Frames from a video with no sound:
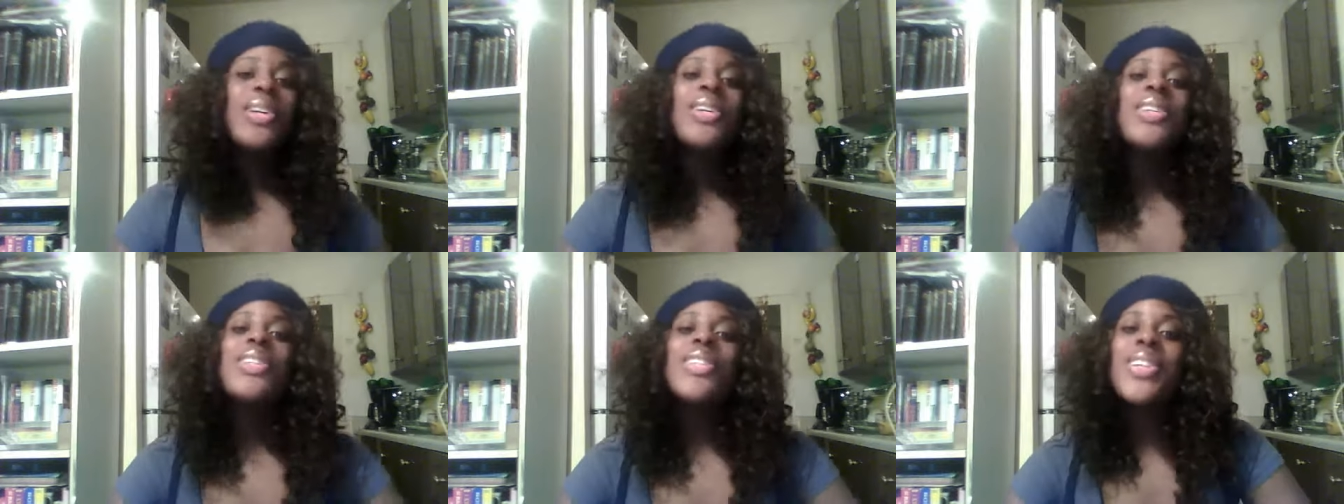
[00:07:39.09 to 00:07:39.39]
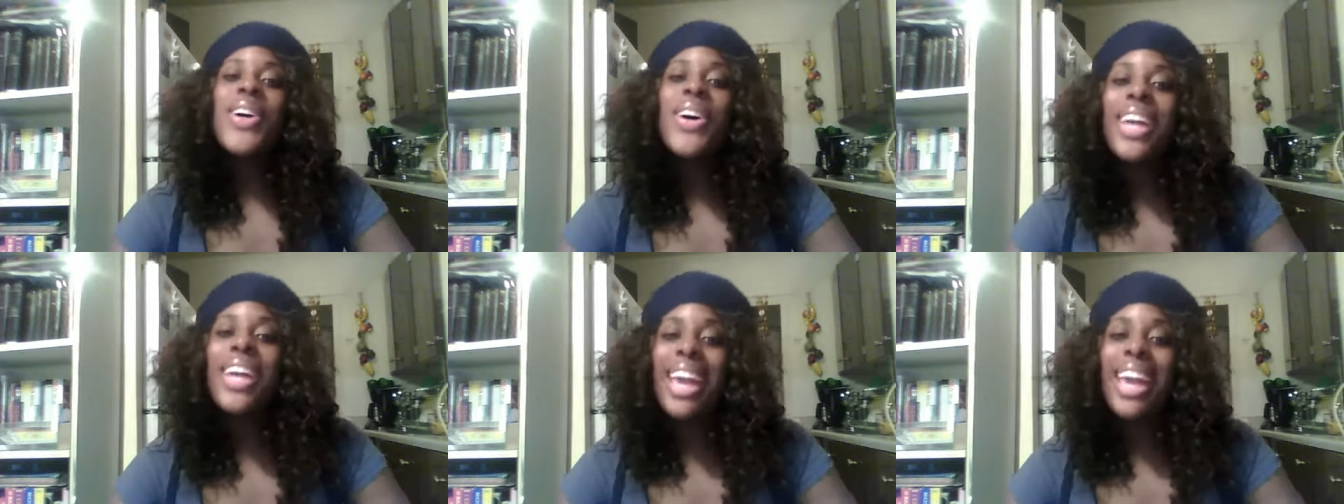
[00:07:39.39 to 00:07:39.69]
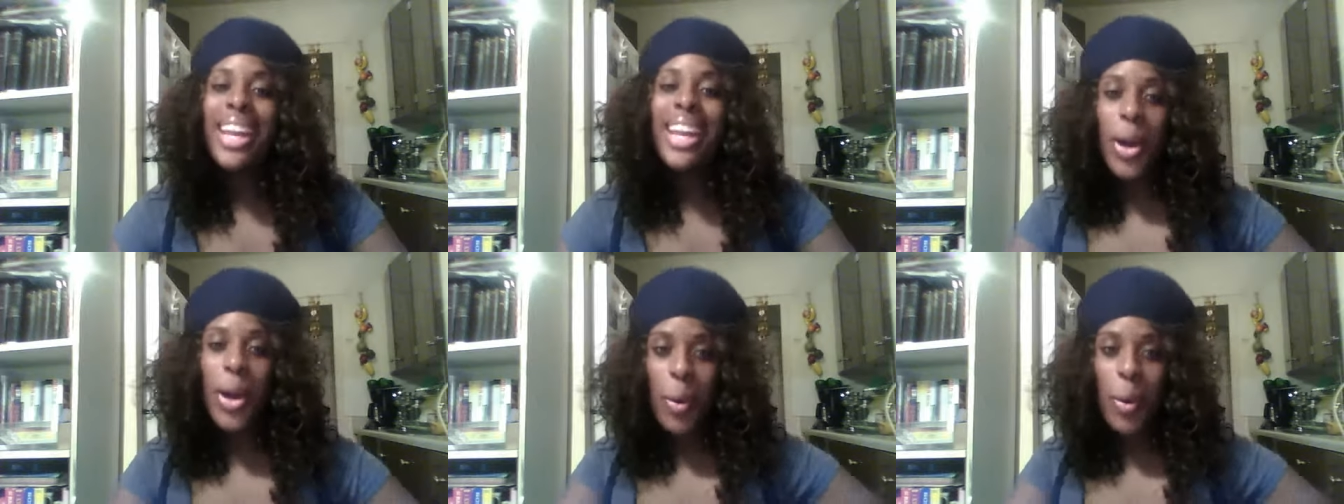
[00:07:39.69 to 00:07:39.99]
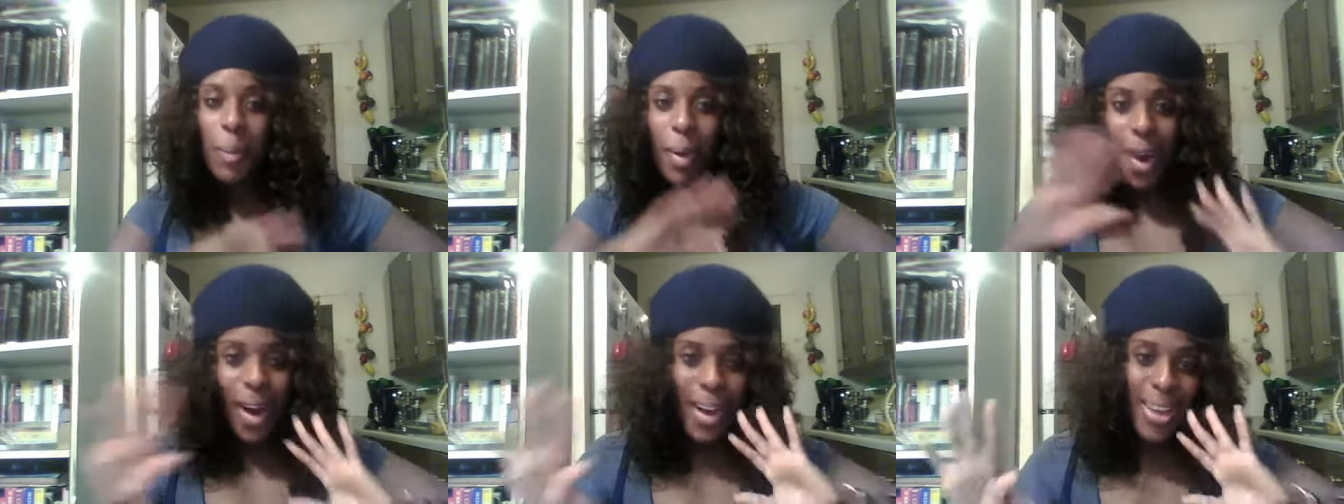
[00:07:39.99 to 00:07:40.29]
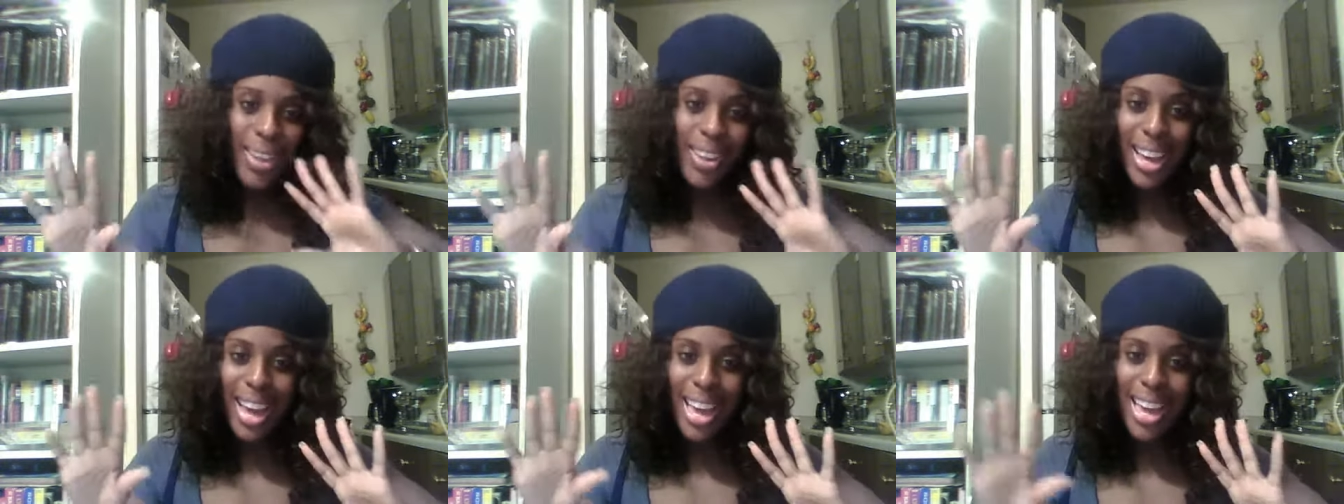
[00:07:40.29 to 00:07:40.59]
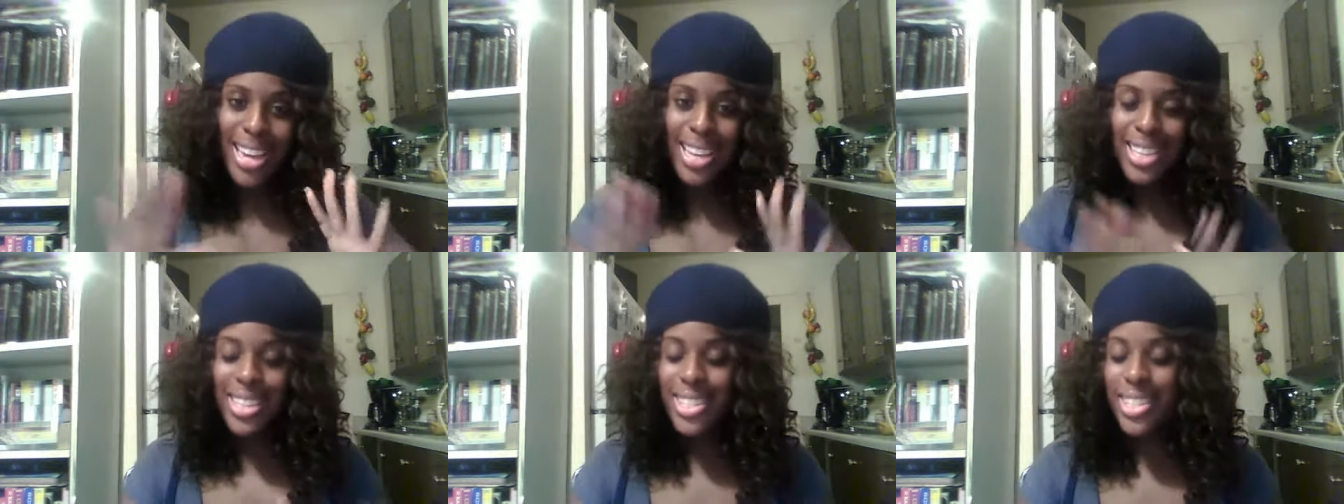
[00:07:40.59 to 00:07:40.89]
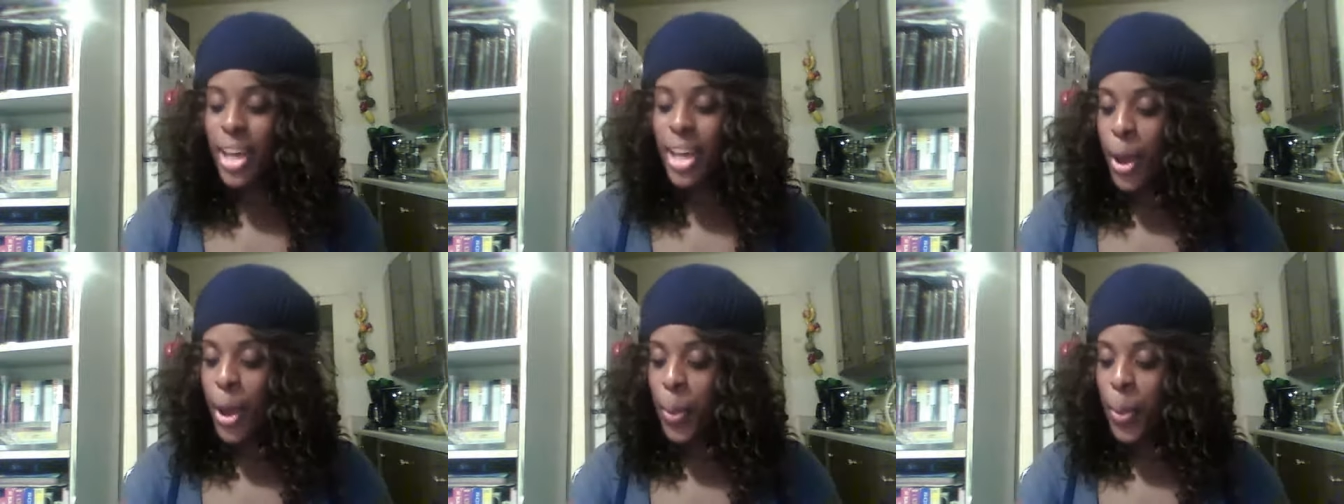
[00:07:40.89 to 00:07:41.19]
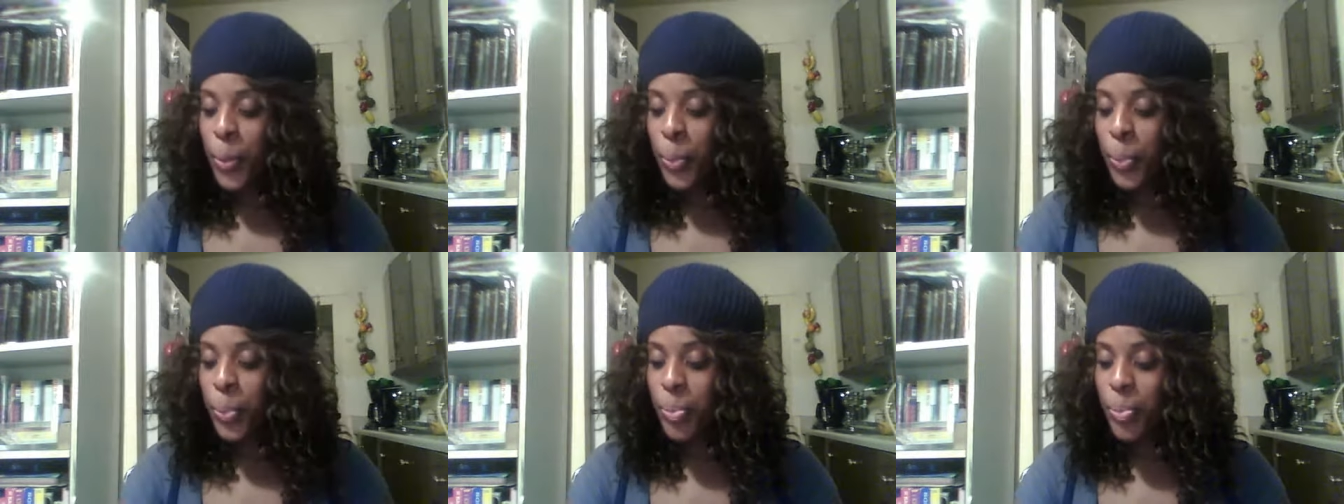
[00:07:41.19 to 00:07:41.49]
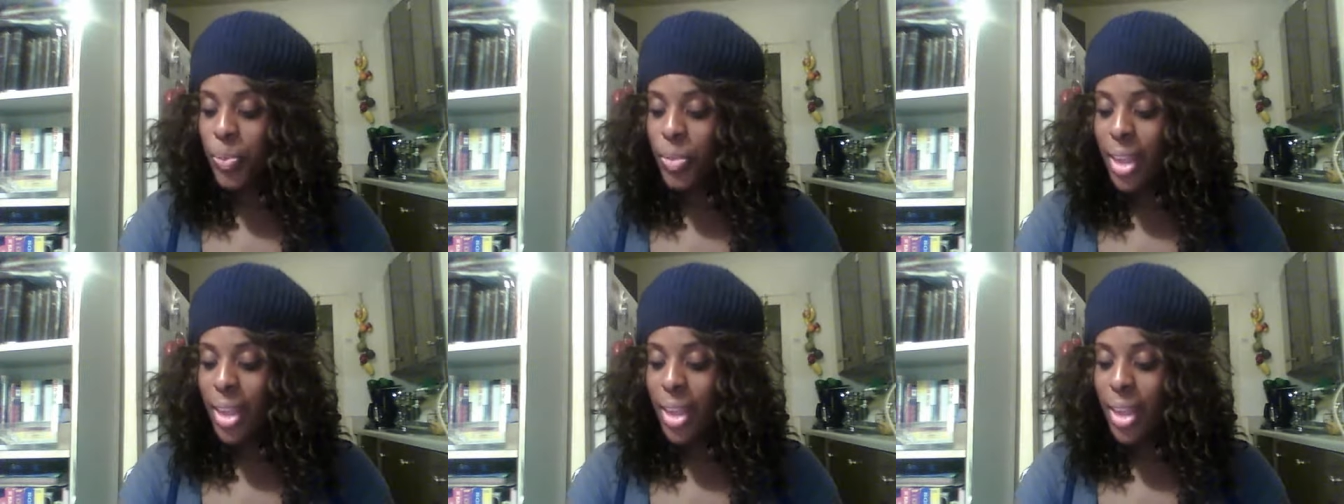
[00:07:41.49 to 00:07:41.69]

So again, I hope all you guys um,